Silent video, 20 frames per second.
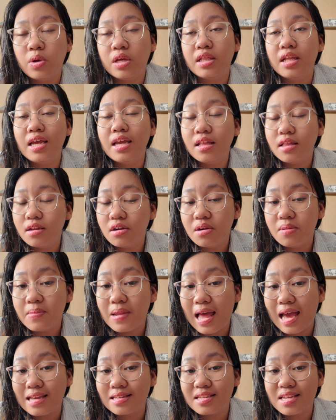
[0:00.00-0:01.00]
with interim
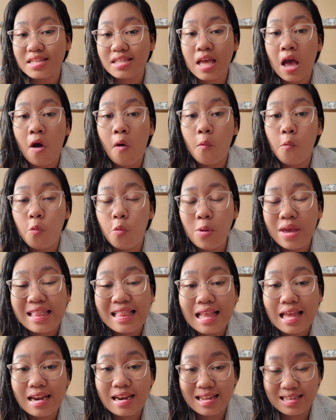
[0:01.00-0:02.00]
license
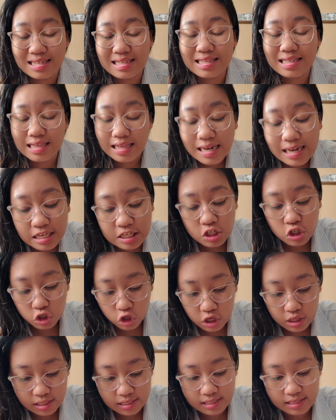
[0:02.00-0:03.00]
with
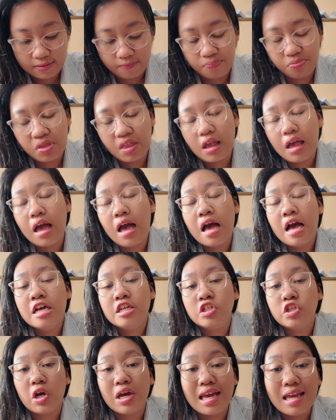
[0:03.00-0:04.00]
restrictions.
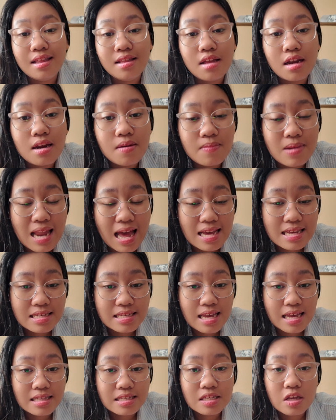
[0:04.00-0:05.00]
So interim
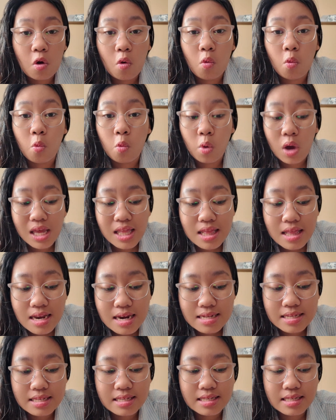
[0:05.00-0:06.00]
license with
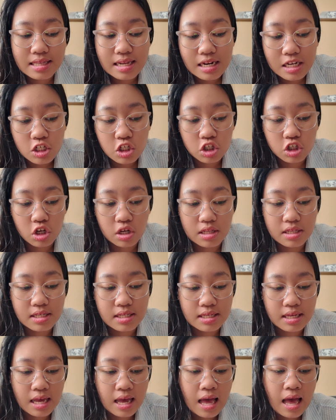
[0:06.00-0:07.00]

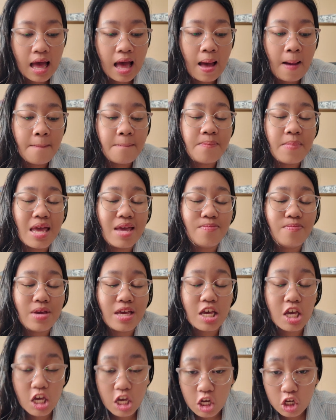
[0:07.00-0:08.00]
restrictions may
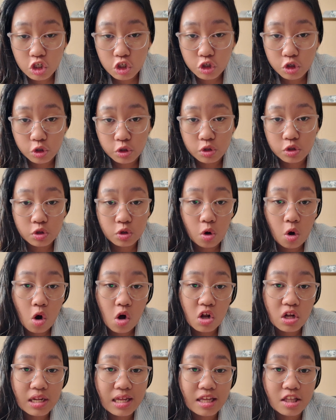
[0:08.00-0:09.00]
be issued to
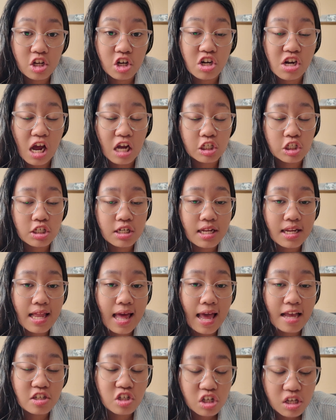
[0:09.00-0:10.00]
all international
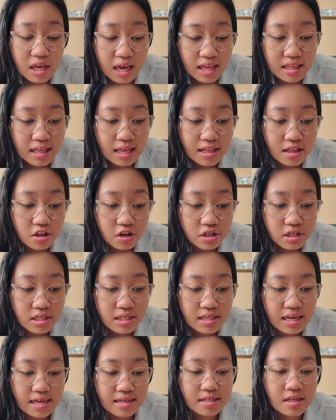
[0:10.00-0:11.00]
educated
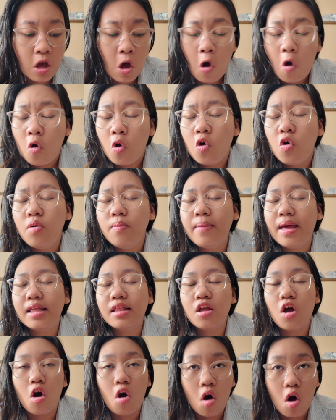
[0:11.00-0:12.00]
nurses who
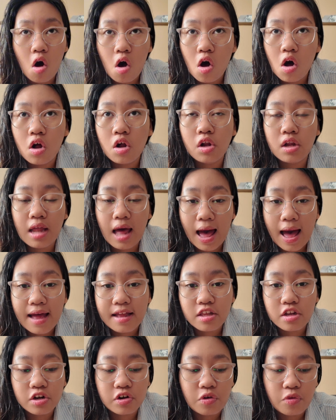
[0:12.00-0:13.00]
met all
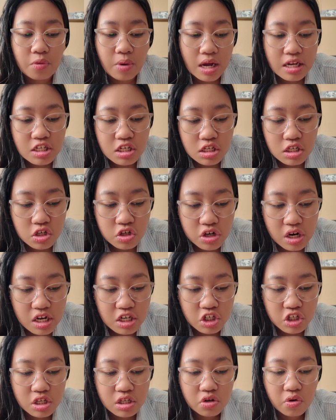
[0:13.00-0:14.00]
other
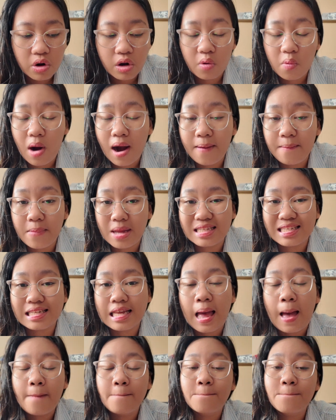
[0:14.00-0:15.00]
registration requirements
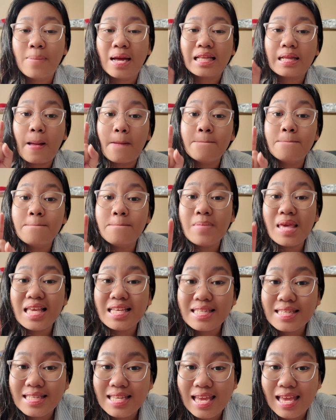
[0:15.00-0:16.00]
but
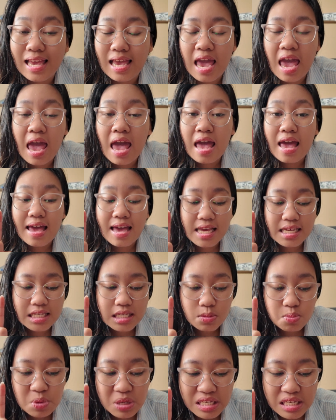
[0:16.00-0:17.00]
missing
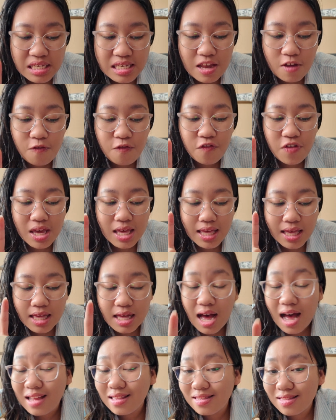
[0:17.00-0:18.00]
specific
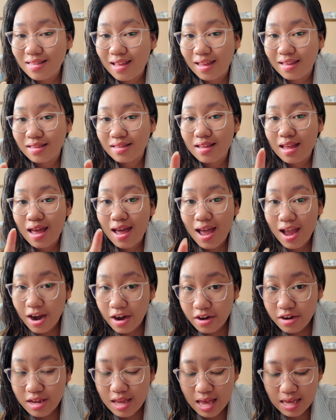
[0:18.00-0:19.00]
content
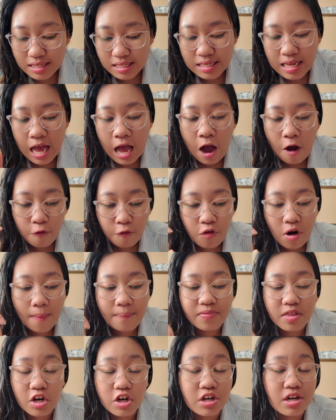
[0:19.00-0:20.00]
areas
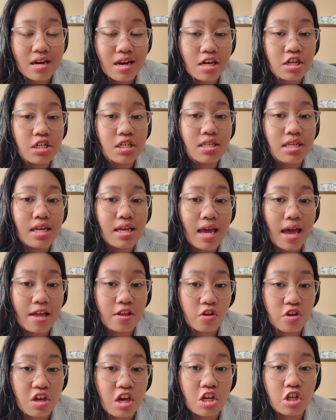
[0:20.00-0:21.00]
from their nursing
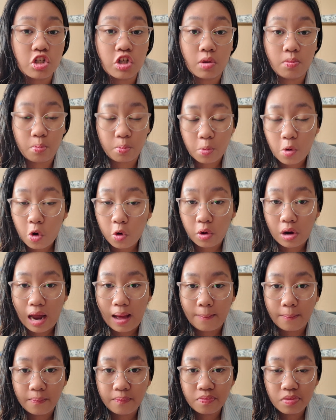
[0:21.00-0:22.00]
education
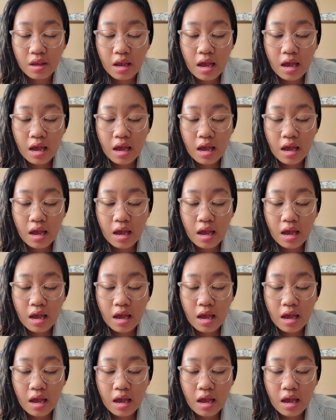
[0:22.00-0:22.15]
program.